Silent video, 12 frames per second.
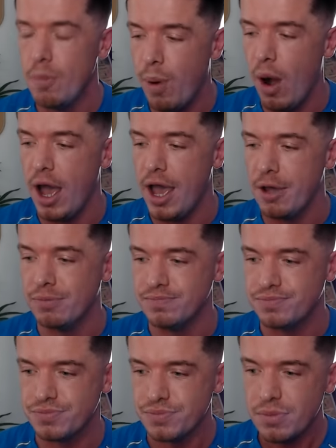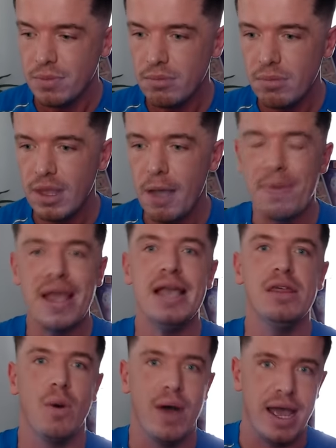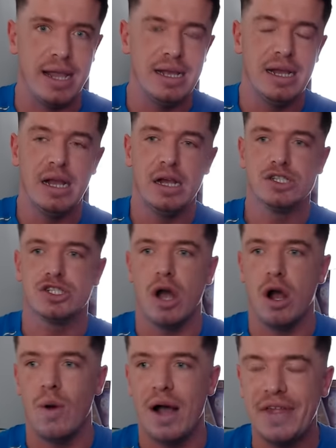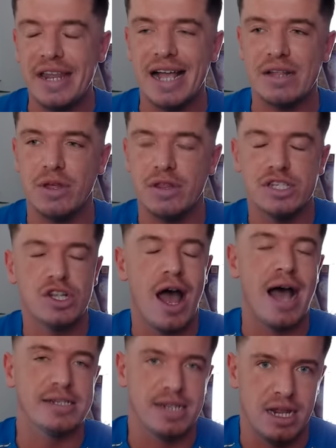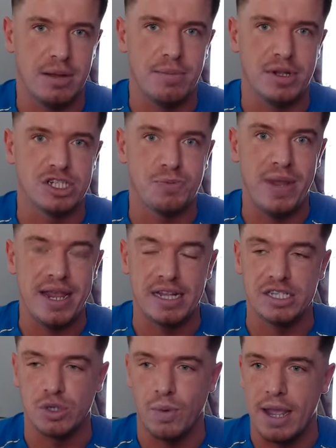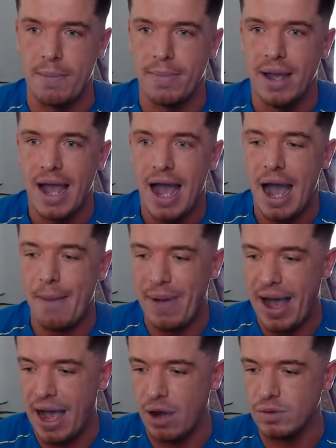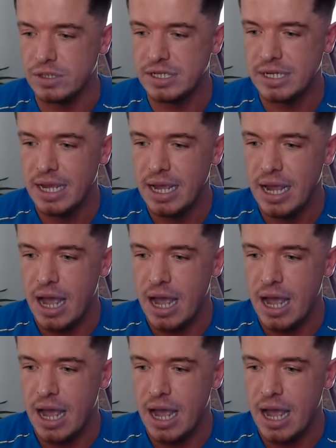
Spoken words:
But either way, so, and then they start asking him and speaking to him about